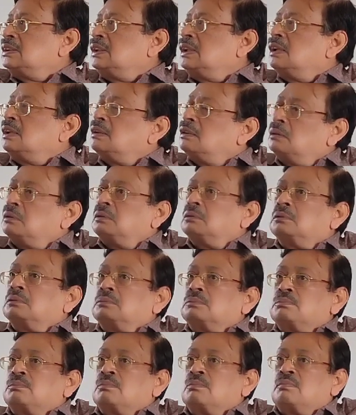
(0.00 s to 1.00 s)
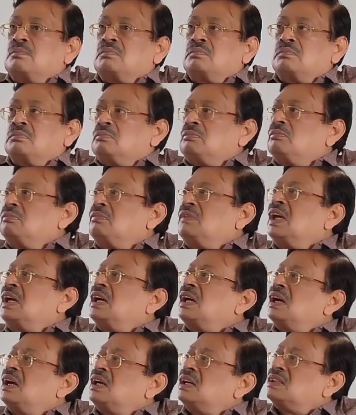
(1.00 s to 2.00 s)
there? No. There
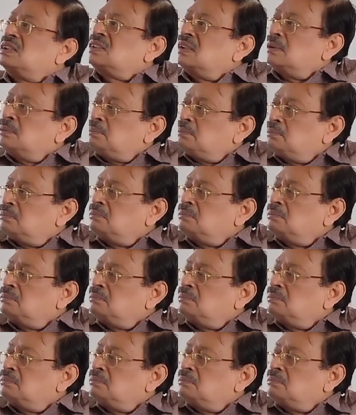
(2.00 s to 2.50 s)
are some